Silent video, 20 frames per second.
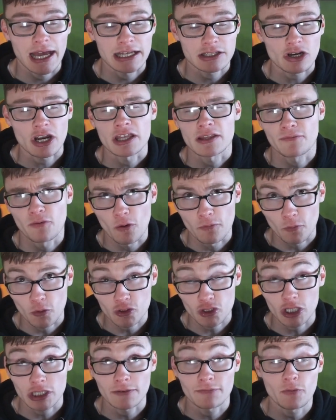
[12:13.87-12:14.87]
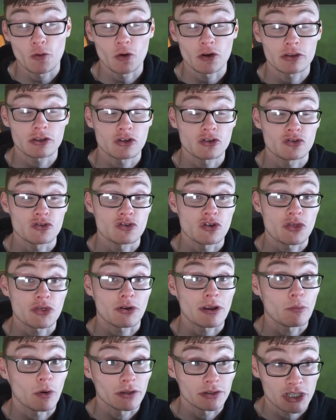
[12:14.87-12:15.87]
Sorry, the 4-4-2 and the
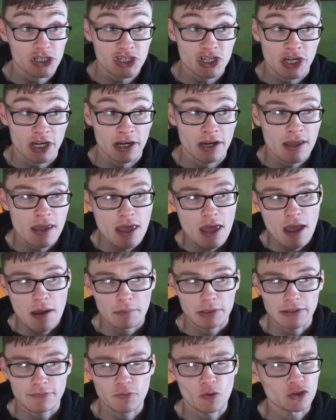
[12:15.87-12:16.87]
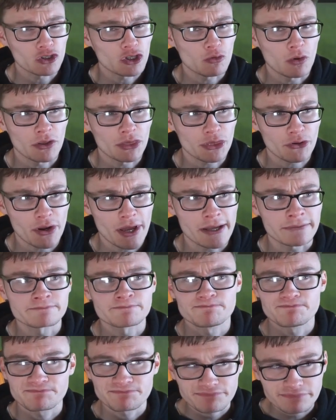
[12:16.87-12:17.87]
4-2-3-1 this year. But the 4-2-1-3, I
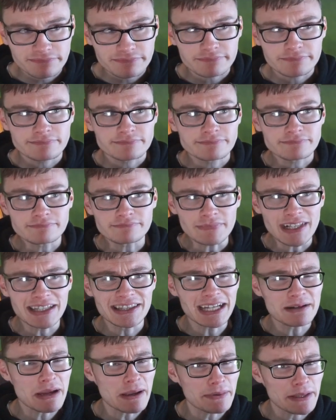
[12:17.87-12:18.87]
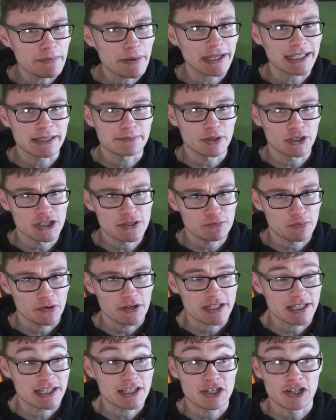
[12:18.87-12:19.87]
think it might be the pick of the bunch,
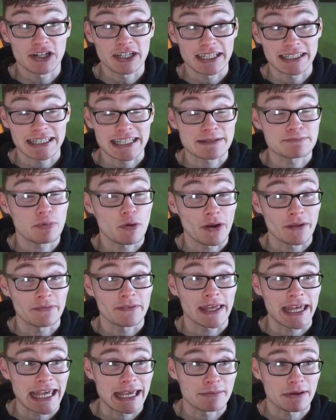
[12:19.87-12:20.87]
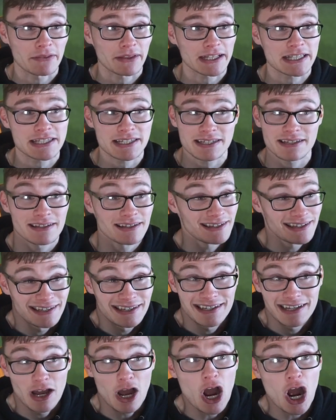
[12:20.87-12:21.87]
boys. And certainly at this point in the game, I think it's
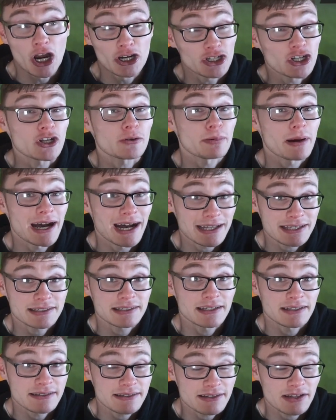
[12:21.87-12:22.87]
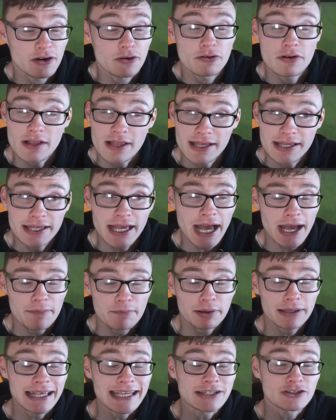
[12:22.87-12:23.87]
hard to look past it. So, yeah,
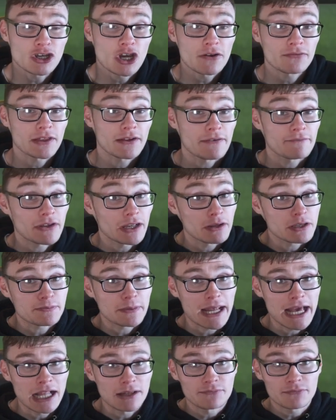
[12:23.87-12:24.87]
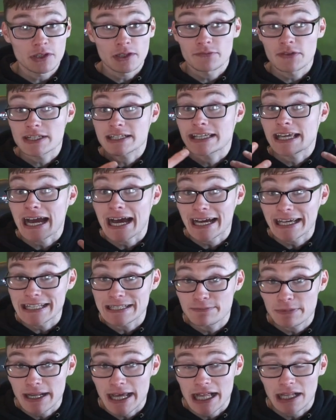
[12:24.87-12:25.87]
please do if the video's been helpful, if this
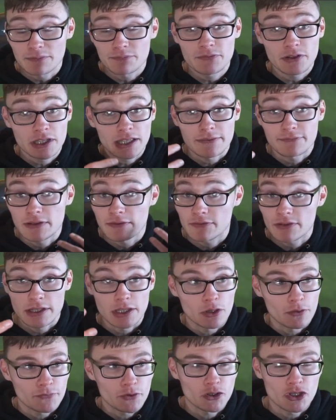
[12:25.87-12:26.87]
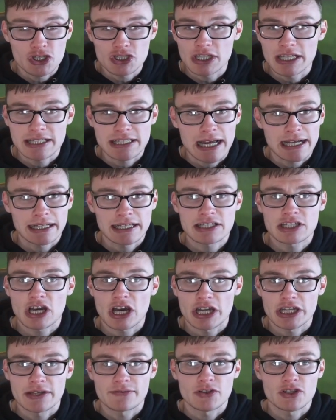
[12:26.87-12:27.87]
guide's been helpful, if if you're using these tactics
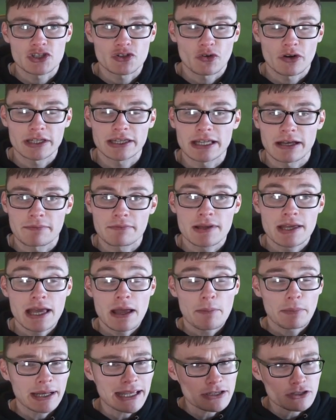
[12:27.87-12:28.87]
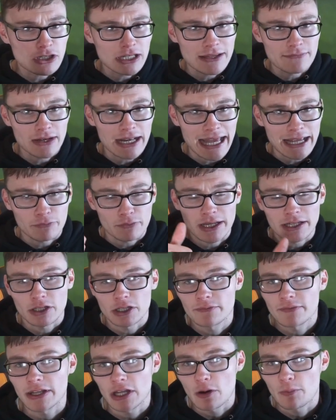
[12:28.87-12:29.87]
now and you've enjoyed them, please do leave a like rating
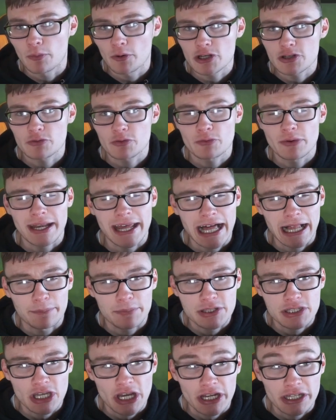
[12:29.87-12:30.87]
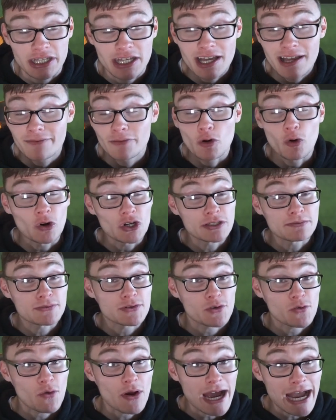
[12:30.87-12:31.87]
on the video, boys. It would really help us out. Of course,
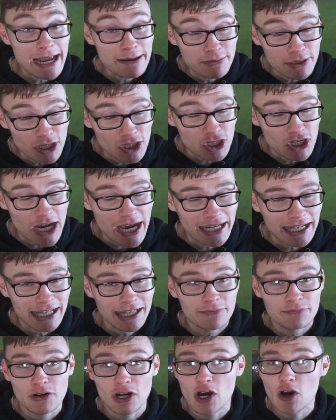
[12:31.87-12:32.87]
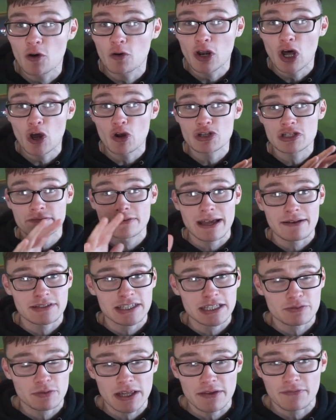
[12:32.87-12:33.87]
subscribe to the channel for a whole host of
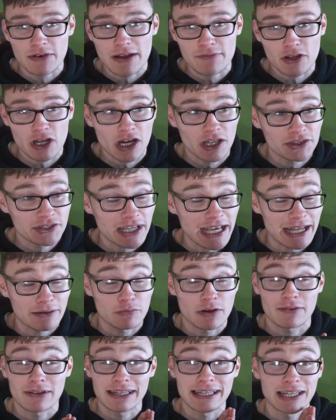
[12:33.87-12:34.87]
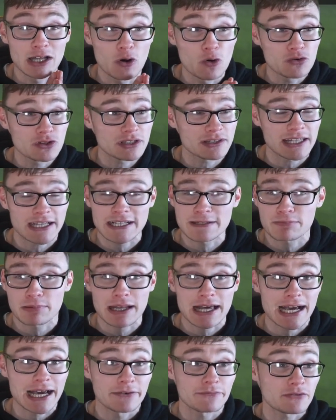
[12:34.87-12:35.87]
FC25 content with loads of things
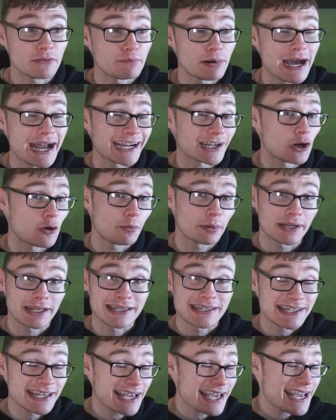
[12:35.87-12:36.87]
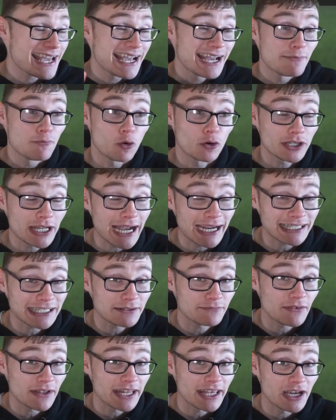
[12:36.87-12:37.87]
planned, from pack openings, more
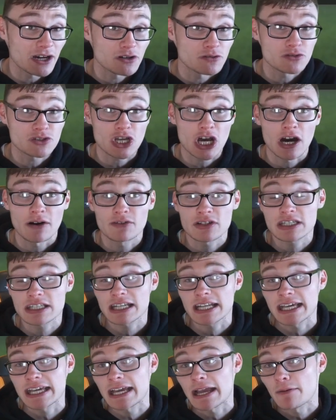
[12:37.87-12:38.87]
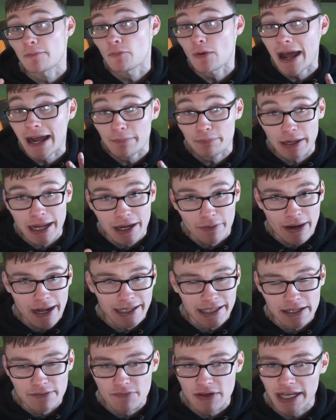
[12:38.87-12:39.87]
tactics videos, obviously, player
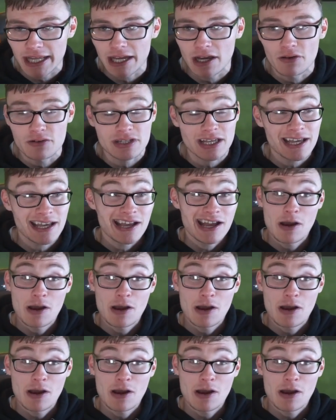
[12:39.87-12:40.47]
ranking videos.